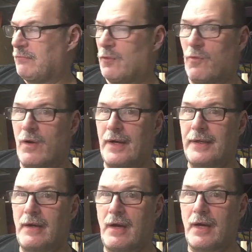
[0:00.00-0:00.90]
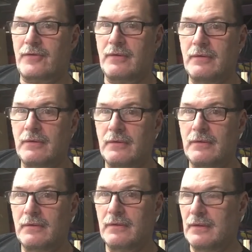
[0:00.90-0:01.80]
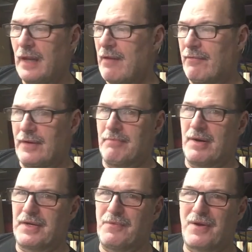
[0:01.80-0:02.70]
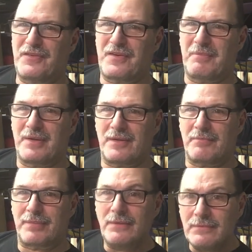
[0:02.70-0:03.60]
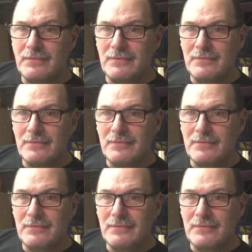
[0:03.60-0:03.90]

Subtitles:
Why not? Everybody wants to build a boat.